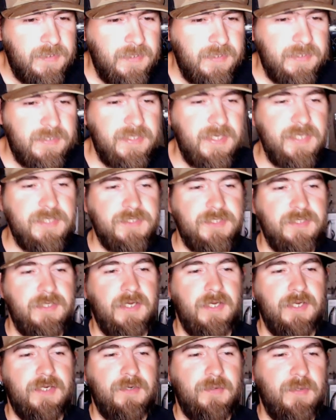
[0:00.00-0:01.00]
Yes,
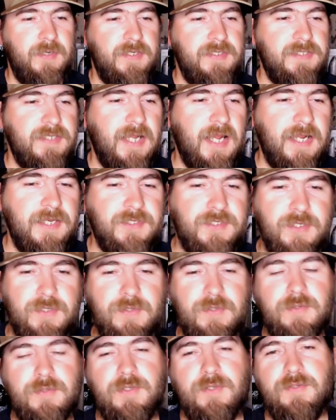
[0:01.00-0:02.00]
uh, Chris, I do
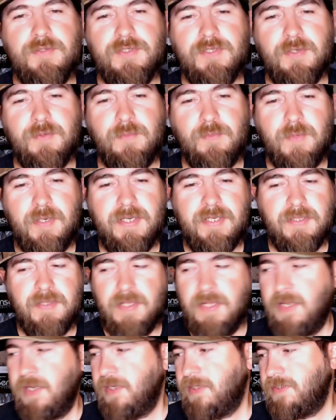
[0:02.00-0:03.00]
use a ring
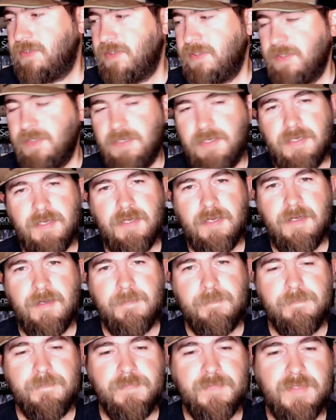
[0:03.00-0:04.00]
light.
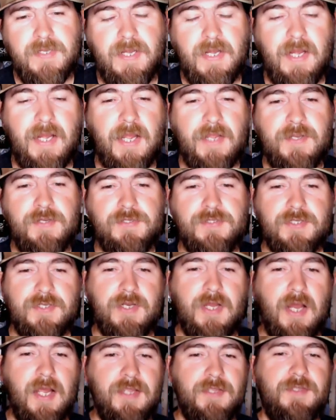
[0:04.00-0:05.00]
Um, I used to
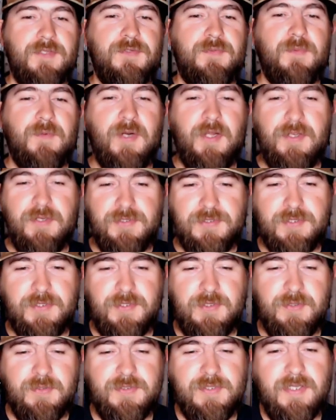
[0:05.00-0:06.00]
not use one. I used to
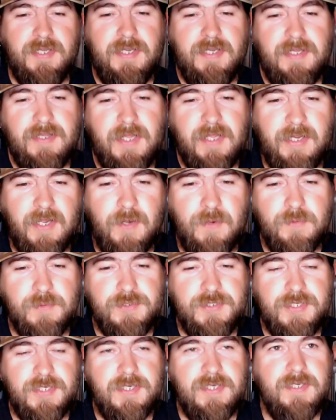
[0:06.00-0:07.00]
use a like O
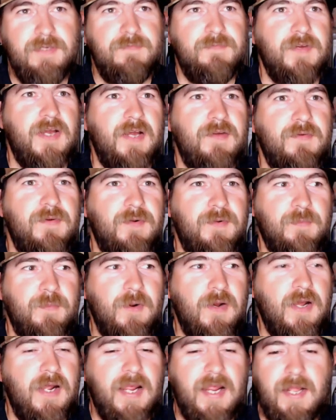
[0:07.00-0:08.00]
G five hundred
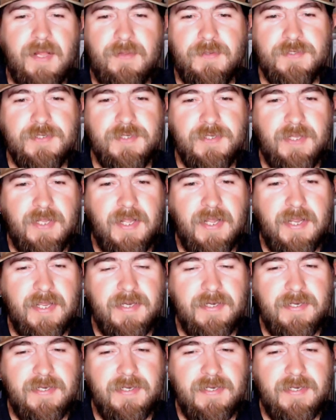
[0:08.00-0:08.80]
watt halogen light,